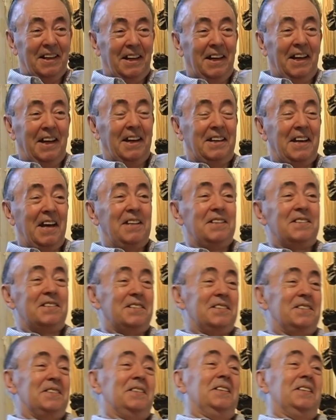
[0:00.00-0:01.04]

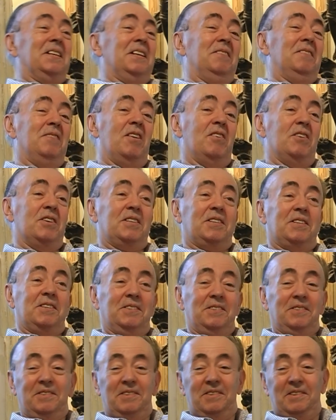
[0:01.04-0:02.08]
against
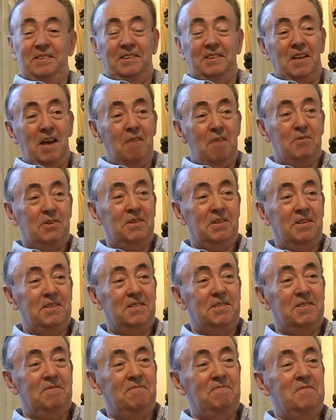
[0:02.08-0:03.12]
American
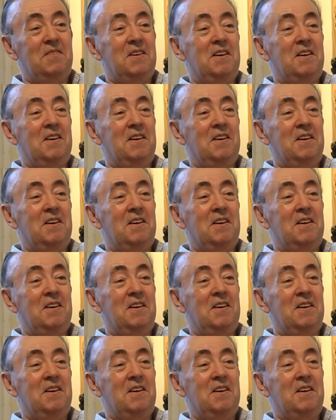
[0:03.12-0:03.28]
capitalism,